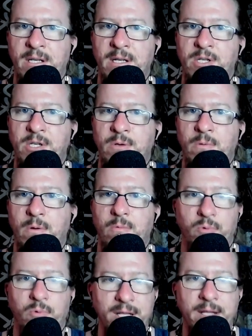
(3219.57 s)
an issue
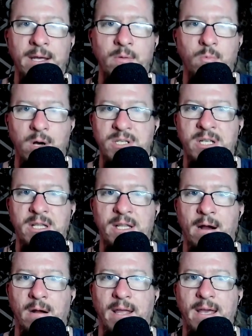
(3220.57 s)
really wasn't
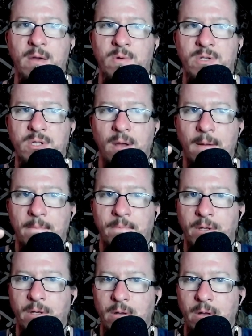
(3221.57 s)
there. Like, he was
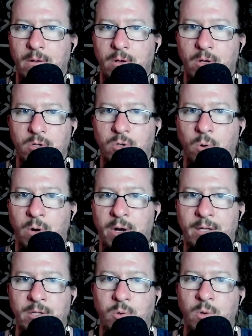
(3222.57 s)

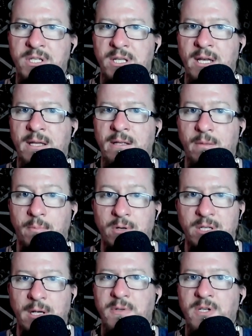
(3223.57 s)
contorting and twisting the
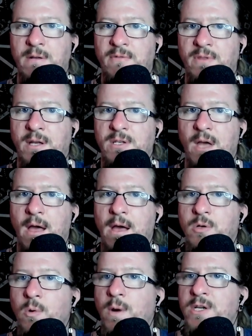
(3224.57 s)
perception of things
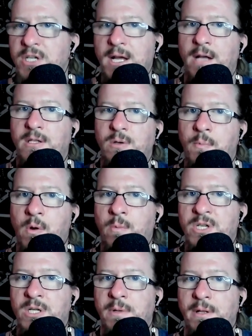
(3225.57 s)
to where she got to a point
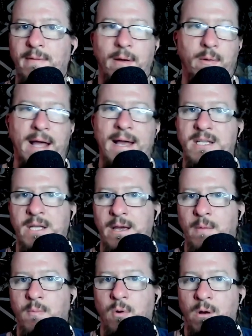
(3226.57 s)
where she believed, like, well, I guess I
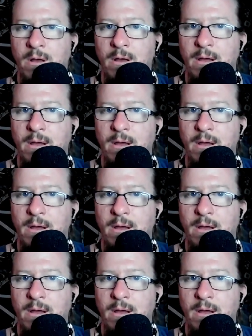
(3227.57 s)
am wrong,